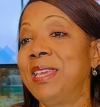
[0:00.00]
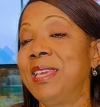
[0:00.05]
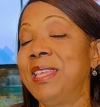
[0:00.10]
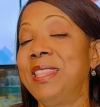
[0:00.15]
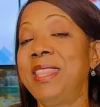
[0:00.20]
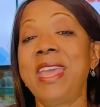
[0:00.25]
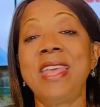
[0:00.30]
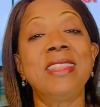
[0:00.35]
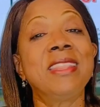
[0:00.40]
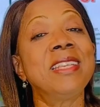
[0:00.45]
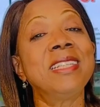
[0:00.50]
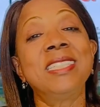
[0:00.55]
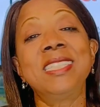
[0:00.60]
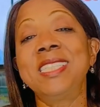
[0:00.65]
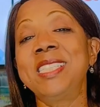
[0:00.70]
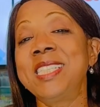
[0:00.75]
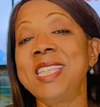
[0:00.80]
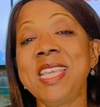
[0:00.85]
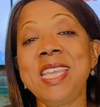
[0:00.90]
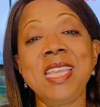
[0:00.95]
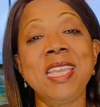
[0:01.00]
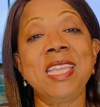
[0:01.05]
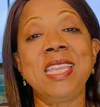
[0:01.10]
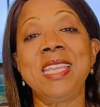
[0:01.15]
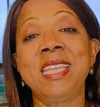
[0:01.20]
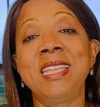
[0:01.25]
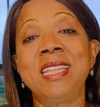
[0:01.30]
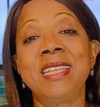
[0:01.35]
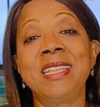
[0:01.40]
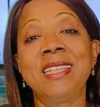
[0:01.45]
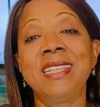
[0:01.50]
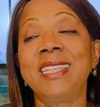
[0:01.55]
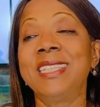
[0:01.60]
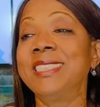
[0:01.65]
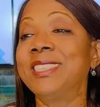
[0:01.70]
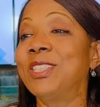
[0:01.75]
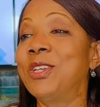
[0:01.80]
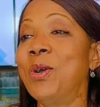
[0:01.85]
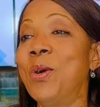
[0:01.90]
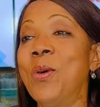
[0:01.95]
that this seed
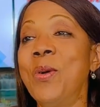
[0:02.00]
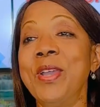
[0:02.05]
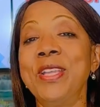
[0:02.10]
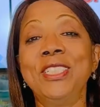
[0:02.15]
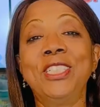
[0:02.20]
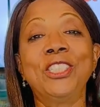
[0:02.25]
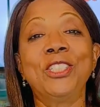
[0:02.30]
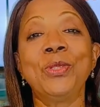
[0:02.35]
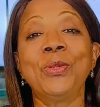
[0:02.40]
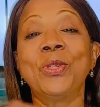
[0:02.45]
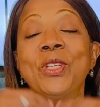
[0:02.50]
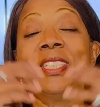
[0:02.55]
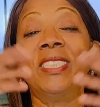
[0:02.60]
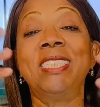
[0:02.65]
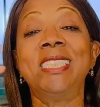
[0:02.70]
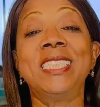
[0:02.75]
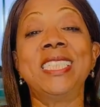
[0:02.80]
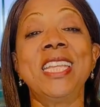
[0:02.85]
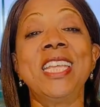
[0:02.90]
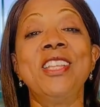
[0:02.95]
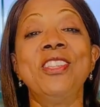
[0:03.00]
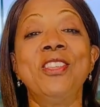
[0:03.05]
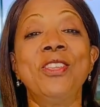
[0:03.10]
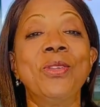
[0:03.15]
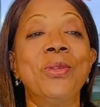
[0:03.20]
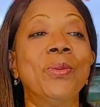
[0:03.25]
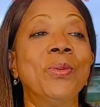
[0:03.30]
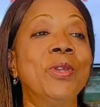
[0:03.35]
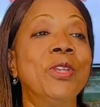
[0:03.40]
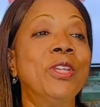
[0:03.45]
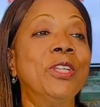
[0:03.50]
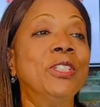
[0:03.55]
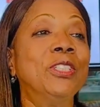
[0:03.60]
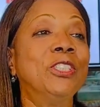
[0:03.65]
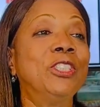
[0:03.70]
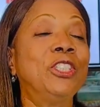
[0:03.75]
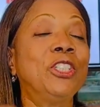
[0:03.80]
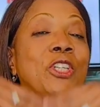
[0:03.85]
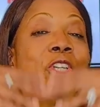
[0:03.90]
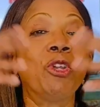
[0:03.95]
is going to continue
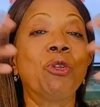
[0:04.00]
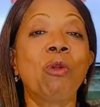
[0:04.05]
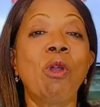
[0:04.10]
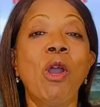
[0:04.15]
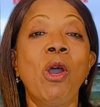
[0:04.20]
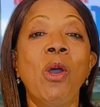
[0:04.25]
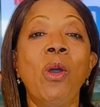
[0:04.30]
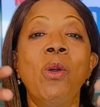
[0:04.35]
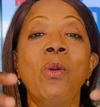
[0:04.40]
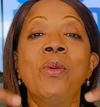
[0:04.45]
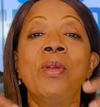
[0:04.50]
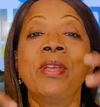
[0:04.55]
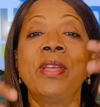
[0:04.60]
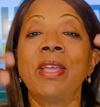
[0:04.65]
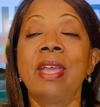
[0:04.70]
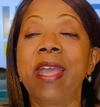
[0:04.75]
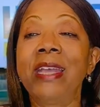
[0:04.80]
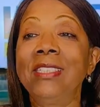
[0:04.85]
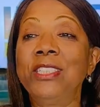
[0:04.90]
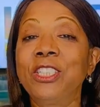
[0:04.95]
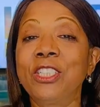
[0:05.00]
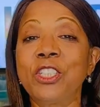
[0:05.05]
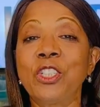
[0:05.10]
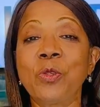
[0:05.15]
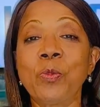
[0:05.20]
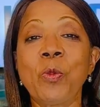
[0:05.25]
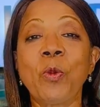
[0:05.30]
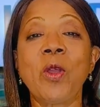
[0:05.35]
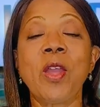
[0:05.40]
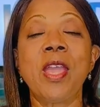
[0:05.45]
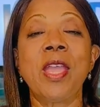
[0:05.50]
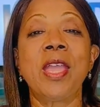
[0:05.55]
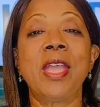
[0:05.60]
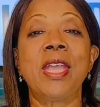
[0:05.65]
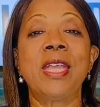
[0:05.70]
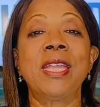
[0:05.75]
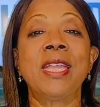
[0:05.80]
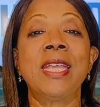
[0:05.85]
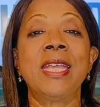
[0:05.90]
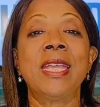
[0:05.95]
to grow and to
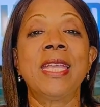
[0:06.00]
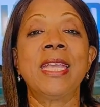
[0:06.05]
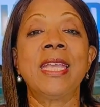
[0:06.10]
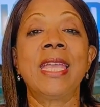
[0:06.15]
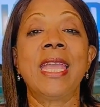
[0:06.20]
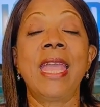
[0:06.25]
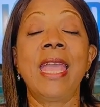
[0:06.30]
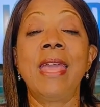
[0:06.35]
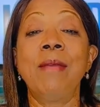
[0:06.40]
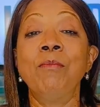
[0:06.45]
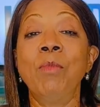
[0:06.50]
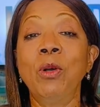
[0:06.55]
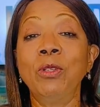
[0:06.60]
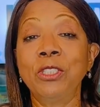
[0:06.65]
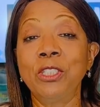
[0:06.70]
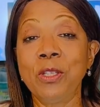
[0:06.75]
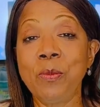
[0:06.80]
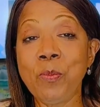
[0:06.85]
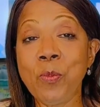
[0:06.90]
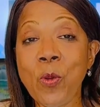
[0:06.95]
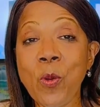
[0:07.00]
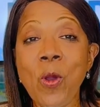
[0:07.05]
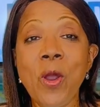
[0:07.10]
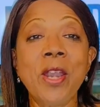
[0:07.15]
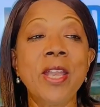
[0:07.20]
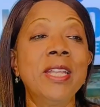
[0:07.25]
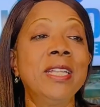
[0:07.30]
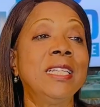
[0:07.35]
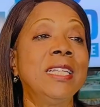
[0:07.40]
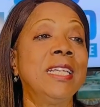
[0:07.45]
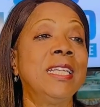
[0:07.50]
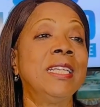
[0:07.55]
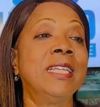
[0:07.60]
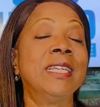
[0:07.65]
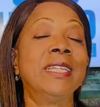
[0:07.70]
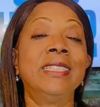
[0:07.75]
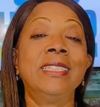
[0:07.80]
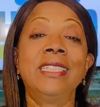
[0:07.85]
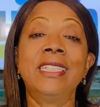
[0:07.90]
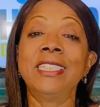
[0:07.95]
spread. And most importantly,
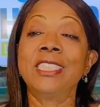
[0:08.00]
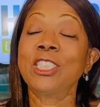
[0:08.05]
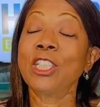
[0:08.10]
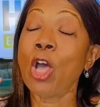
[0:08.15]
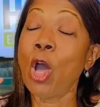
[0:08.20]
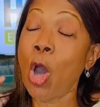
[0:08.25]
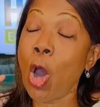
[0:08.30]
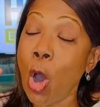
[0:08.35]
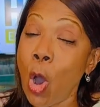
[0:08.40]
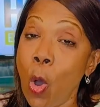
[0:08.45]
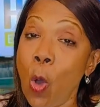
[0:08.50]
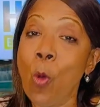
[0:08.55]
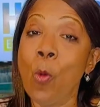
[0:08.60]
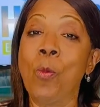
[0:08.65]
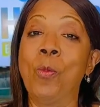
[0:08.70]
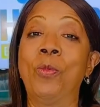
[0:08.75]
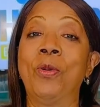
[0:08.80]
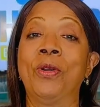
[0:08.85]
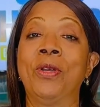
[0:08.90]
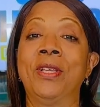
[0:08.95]
this hope